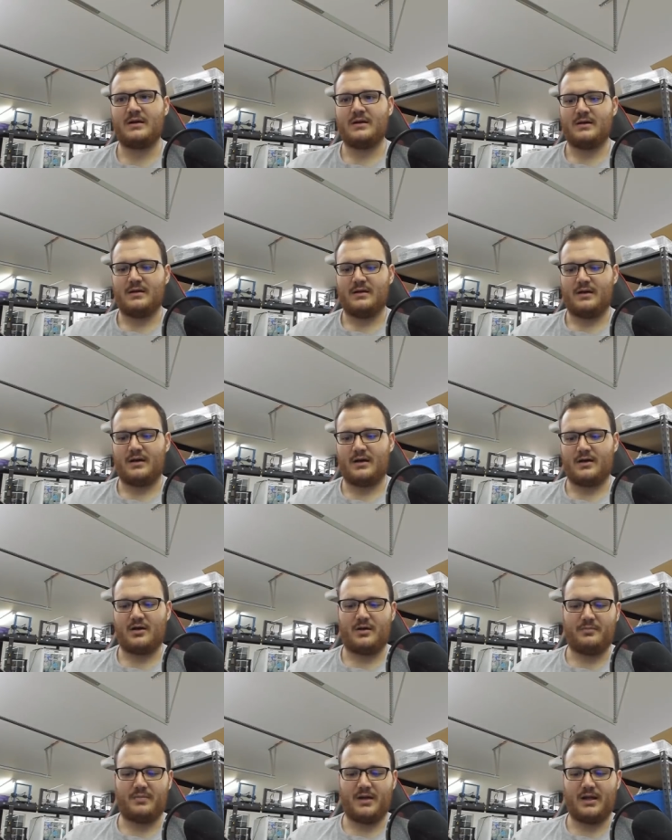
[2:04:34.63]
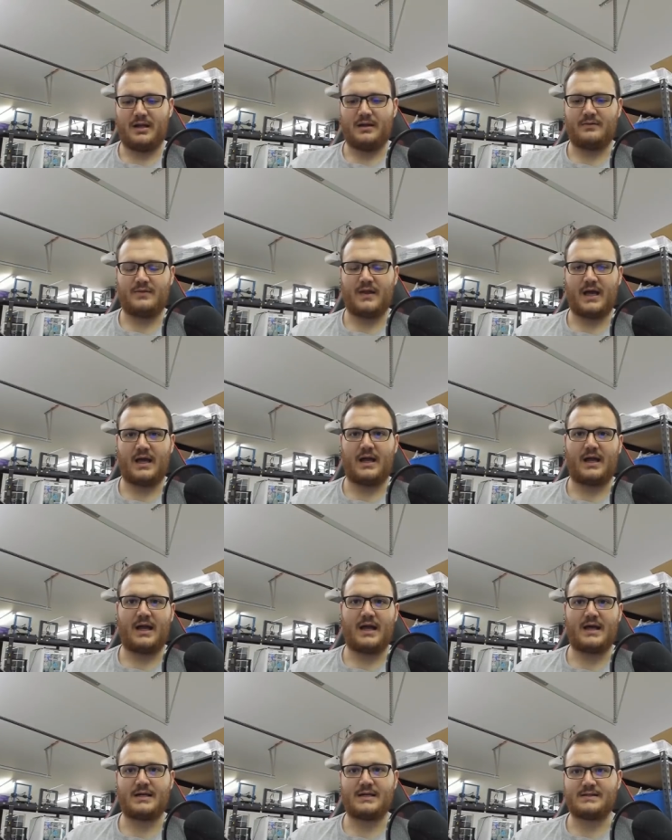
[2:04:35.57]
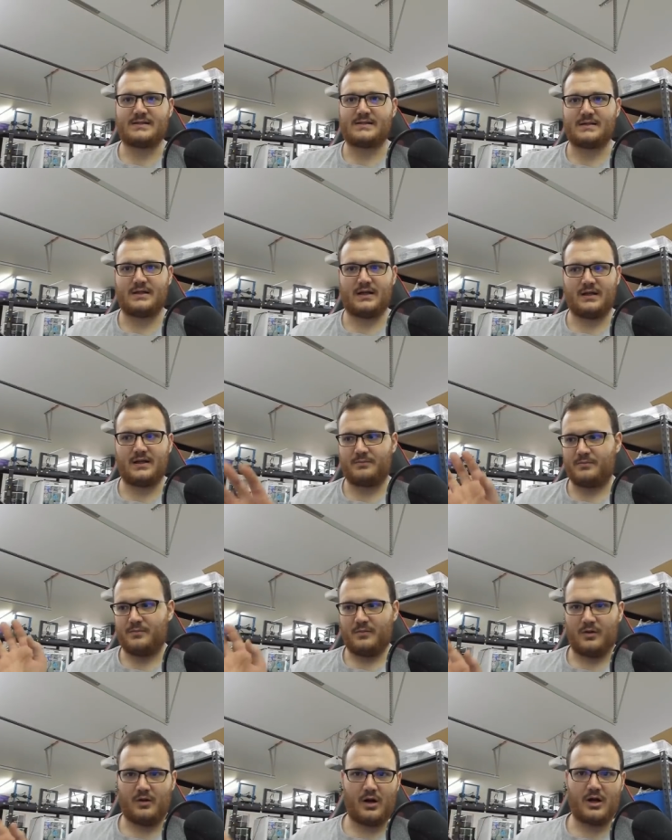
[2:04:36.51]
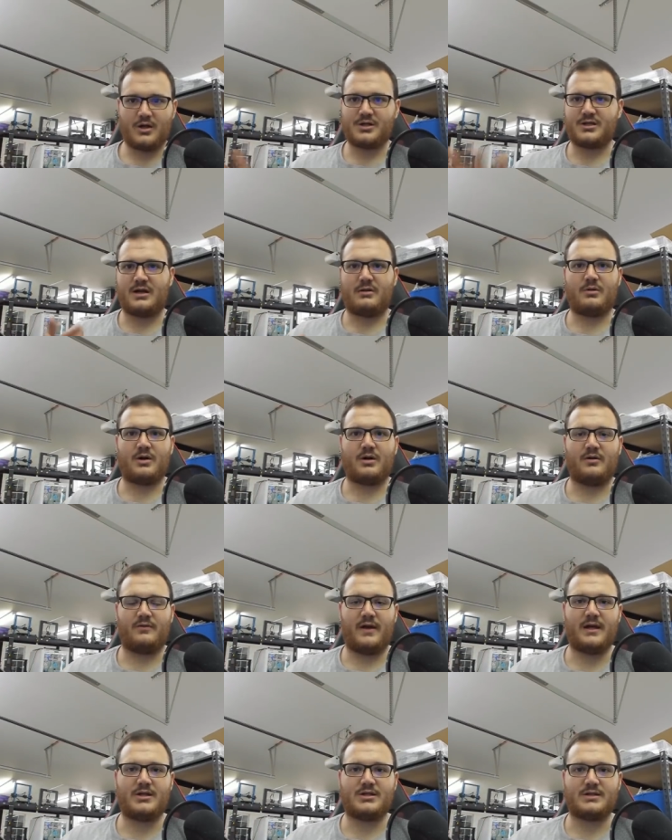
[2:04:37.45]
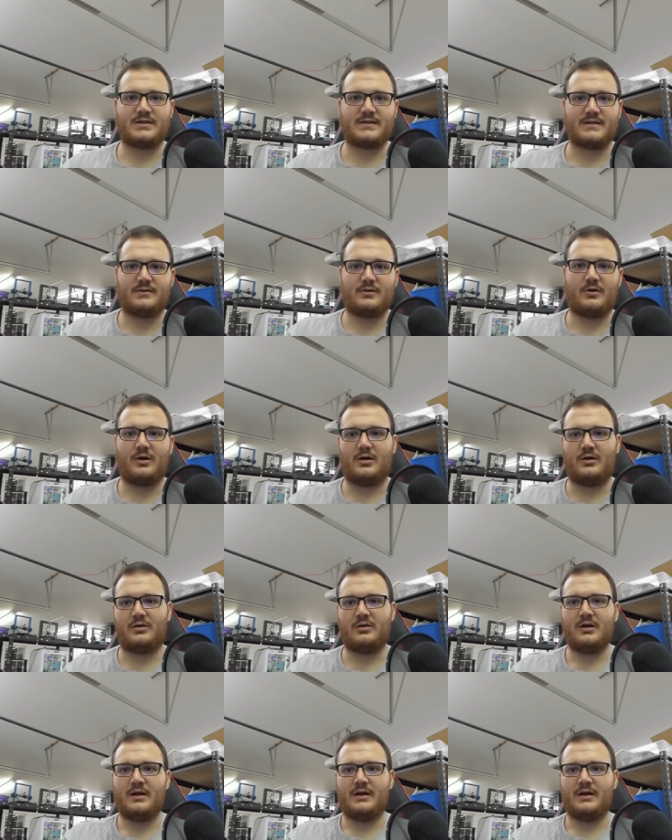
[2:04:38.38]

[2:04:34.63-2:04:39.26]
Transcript: a company that has a large network of agents, and they're all,